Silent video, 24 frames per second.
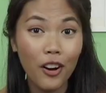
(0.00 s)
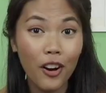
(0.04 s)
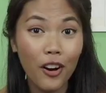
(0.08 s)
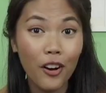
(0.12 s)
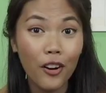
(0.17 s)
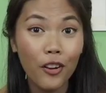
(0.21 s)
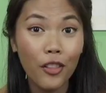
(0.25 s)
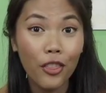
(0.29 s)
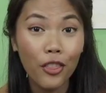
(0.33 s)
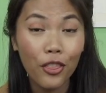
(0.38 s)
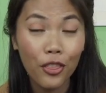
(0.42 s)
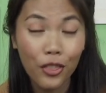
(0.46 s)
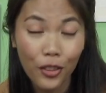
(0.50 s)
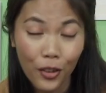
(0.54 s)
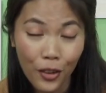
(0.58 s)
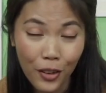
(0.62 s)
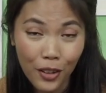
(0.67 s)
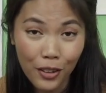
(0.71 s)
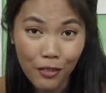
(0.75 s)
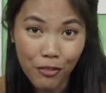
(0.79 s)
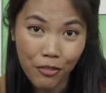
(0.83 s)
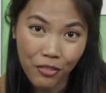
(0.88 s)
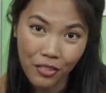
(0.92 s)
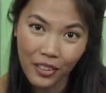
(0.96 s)
our
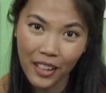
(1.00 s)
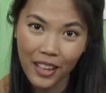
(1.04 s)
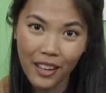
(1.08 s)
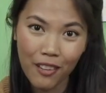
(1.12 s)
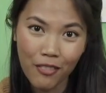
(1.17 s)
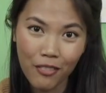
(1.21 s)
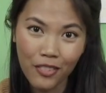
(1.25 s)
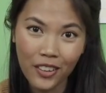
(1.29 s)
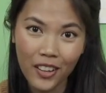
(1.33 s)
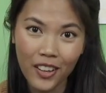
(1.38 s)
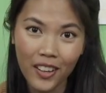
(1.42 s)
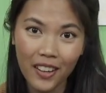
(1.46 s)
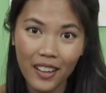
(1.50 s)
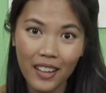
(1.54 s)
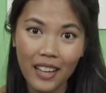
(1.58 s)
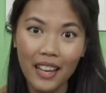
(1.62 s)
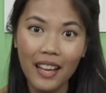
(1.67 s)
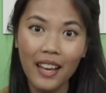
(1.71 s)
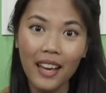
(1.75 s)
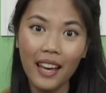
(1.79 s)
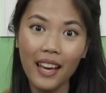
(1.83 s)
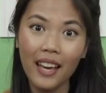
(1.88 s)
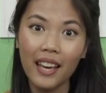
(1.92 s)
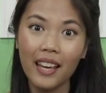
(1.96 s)
third flavor,
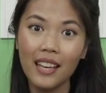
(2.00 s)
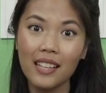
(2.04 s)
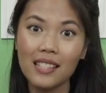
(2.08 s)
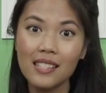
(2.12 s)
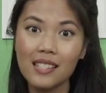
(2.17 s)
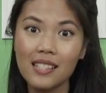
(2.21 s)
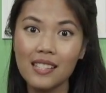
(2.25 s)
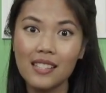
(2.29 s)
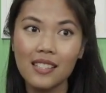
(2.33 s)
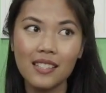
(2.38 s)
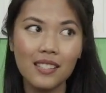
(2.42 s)
it's